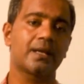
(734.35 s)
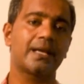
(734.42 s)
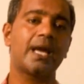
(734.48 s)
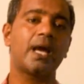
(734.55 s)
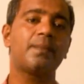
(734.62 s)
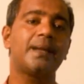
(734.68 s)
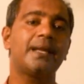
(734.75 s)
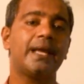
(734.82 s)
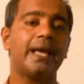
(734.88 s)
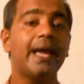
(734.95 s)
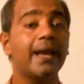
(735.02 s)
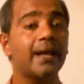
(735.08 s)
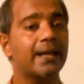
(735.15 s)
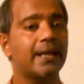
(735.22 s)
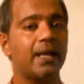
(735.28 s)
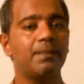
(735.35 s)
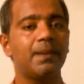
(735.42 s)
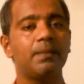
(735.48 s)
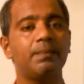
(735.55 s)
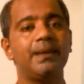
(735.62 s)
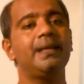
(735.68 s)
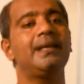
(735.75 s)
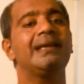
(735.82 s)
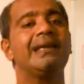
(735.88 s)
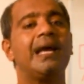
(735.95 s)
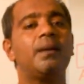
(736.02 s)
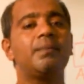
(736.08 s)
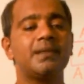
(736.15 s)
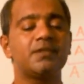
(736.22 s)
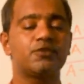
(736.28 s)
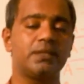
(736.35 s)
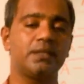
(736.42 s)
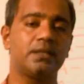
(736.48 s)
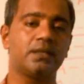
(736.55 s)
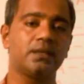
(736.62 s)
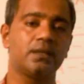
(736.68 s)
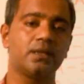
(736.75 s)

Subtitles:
cabin A, cabin B, cabin C,